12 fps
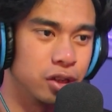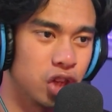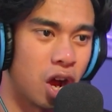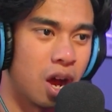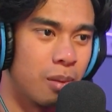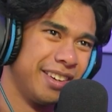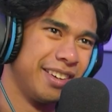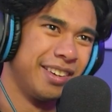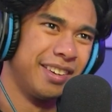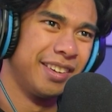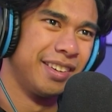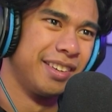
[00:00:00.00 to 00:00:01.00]
job.
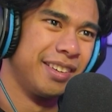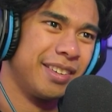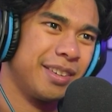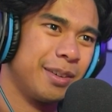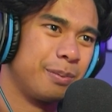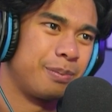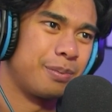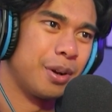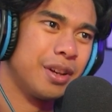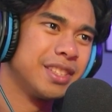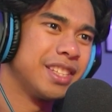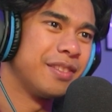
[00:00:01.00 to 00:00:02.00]
Or
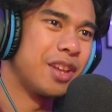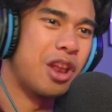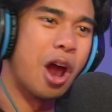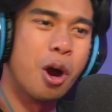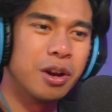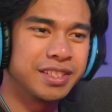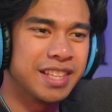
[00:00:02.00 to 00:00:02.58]
doesn't even know his